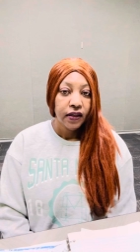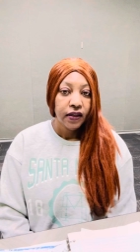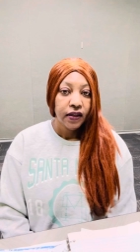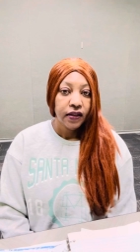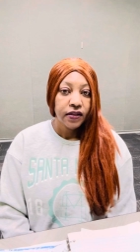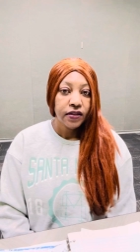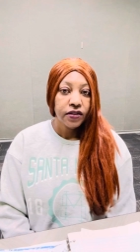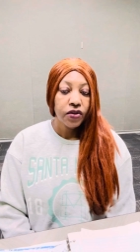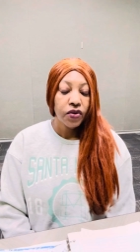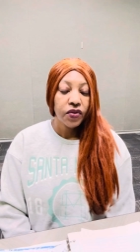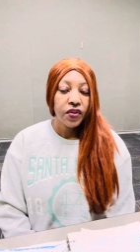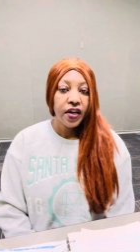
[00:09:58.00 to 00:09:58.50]

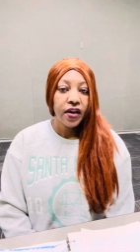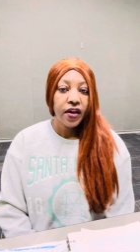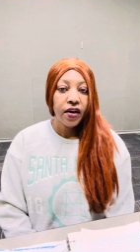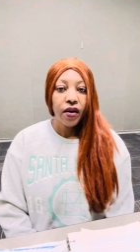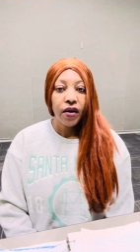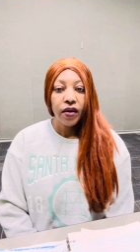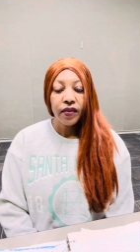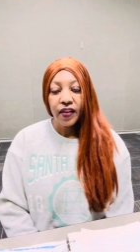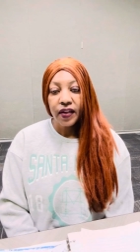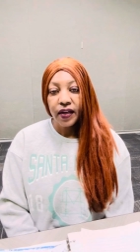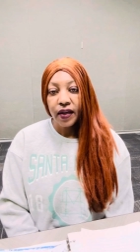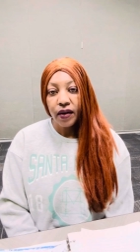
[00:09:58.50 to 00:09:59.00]
So
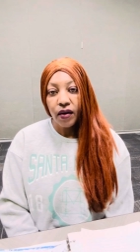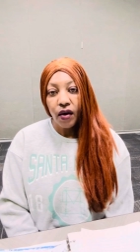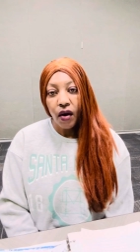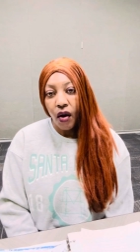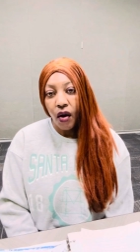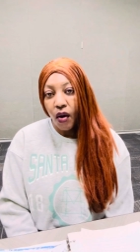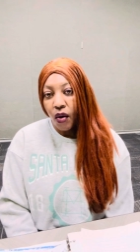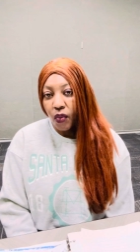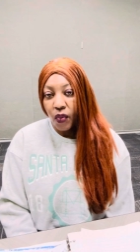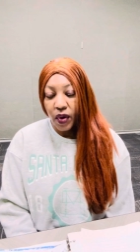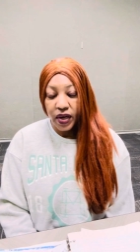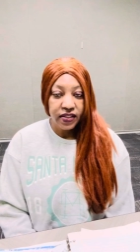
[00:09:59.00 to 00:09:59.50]
they're
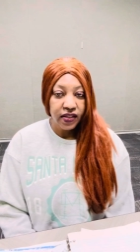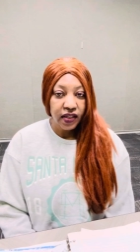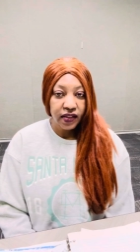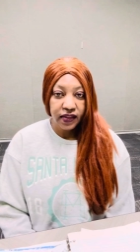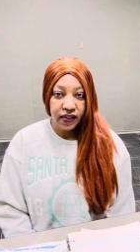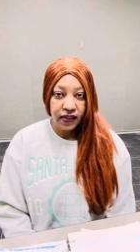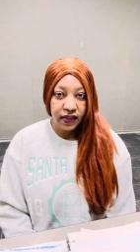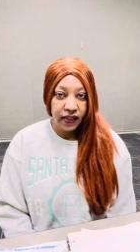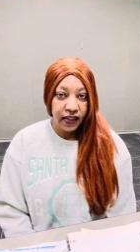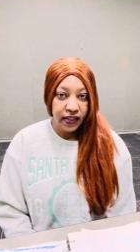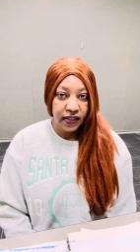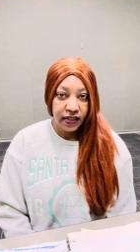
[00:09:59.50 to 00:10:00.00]
always on the
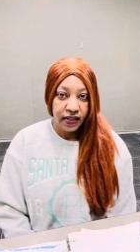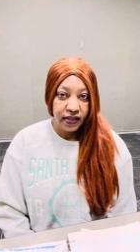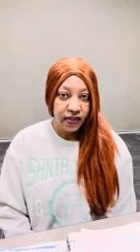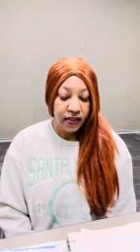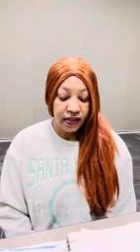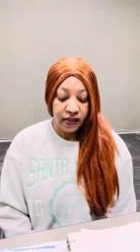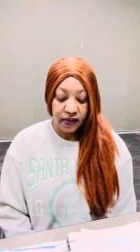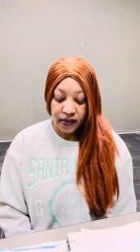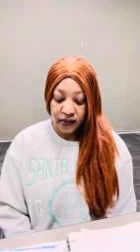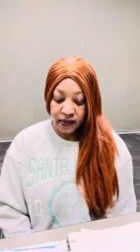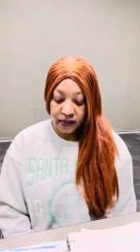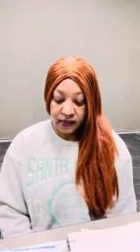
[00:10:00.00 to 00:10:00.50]
list.
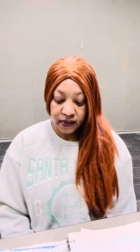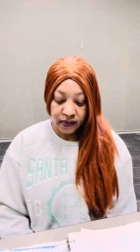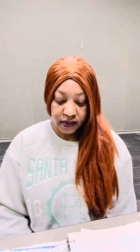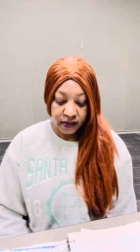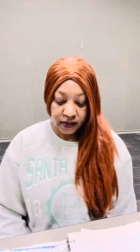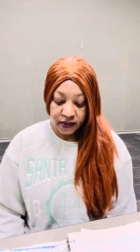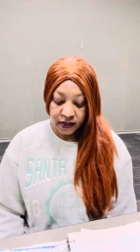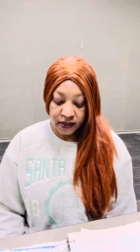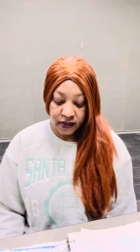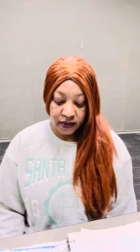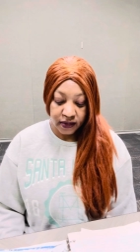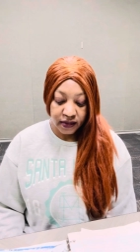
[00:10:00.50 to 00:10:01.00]
The
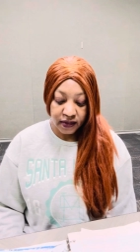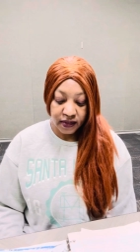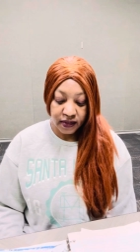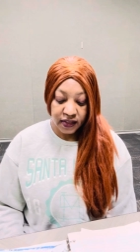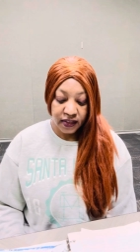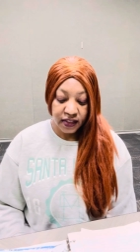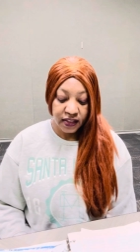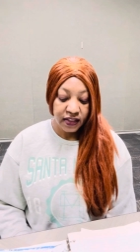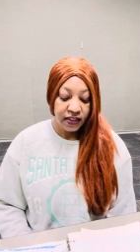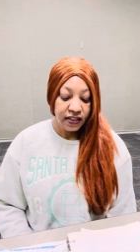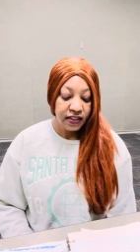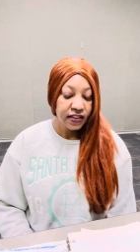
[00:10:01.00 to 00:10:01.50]

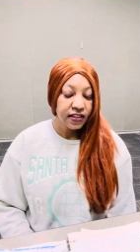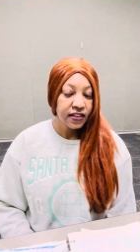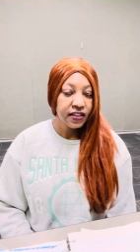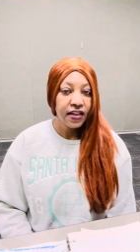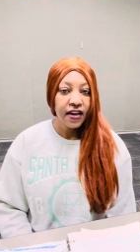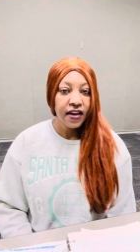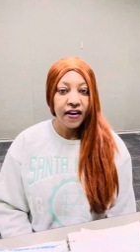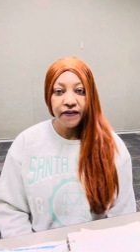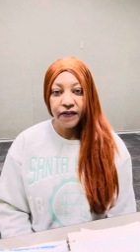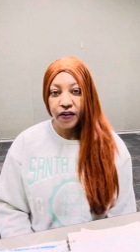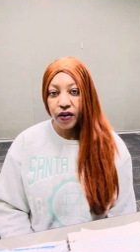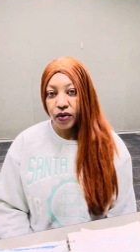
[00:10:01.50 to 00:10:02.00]

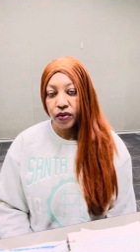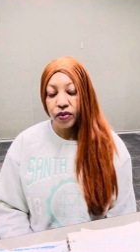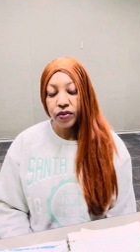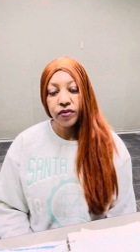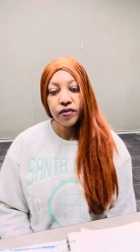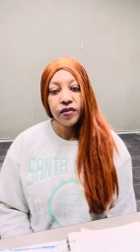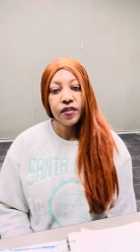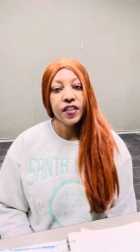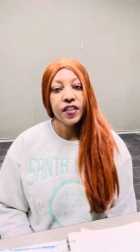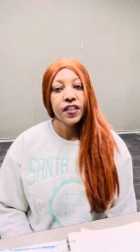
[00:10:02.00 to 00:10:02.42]
CFOs,